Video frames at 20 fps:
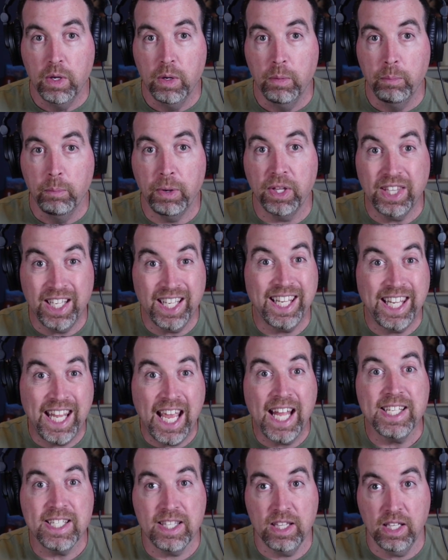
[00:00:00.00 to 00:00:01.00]
But it
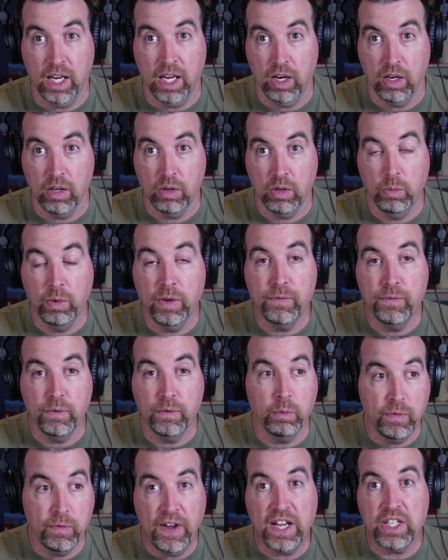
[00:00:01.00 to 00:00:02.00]
gets there.
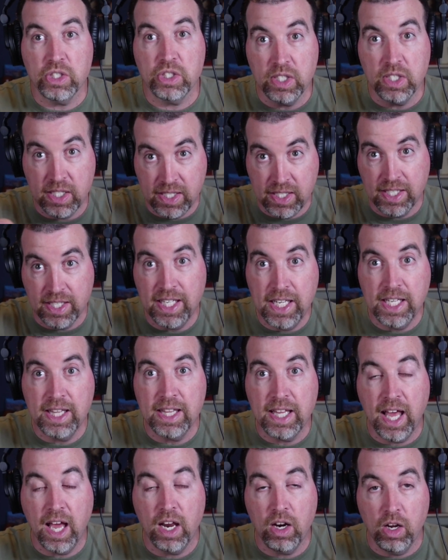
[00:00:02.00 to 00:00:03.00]
We've actually seen
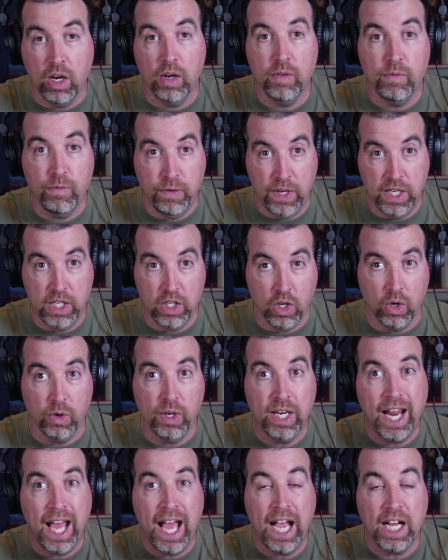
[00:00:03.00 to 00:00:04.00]
that on video.
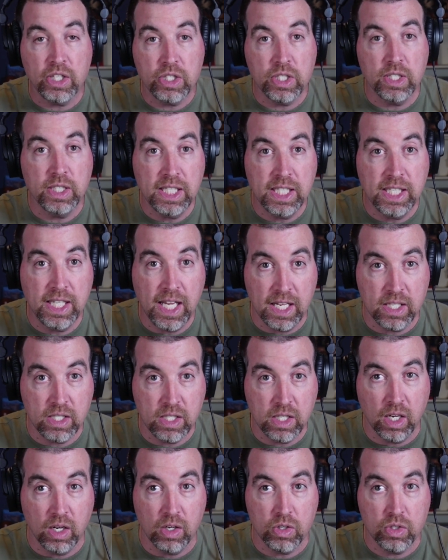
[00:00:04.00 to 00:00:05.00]
It actually gets
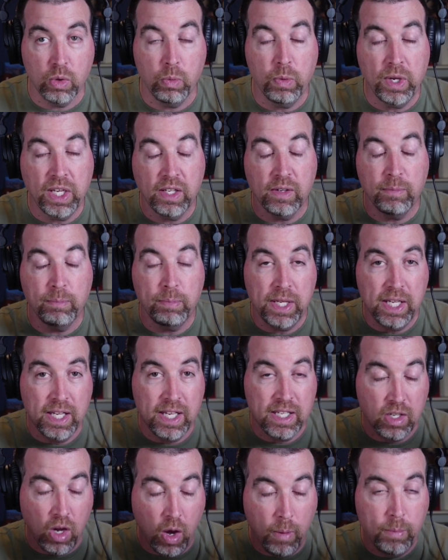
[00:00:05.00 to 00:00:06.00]
there. So
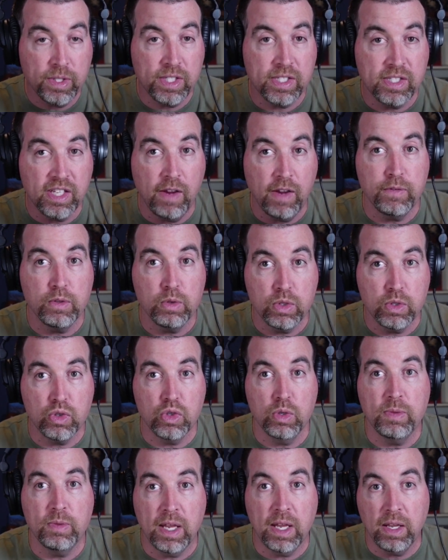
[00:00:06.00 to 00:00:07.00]
it's almost safe to
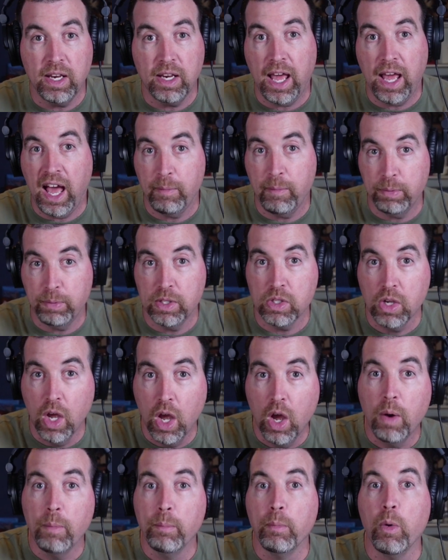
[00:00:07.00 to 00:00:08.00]
assume that it happens
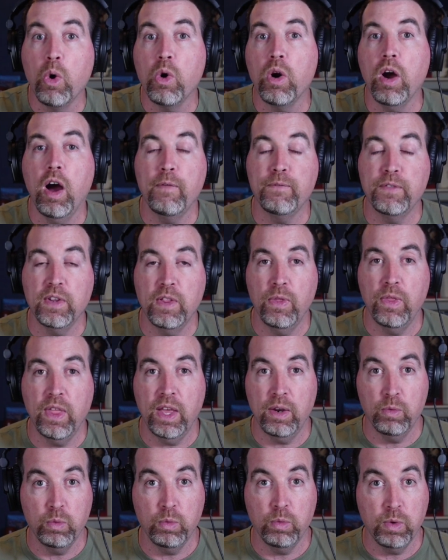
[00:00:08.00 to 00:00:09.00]
more often
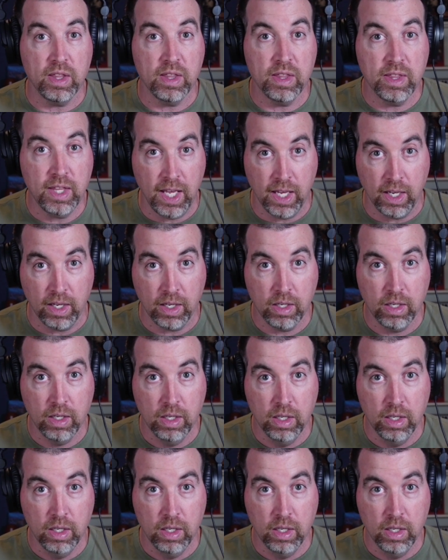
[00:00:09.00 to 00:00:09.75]
than we think.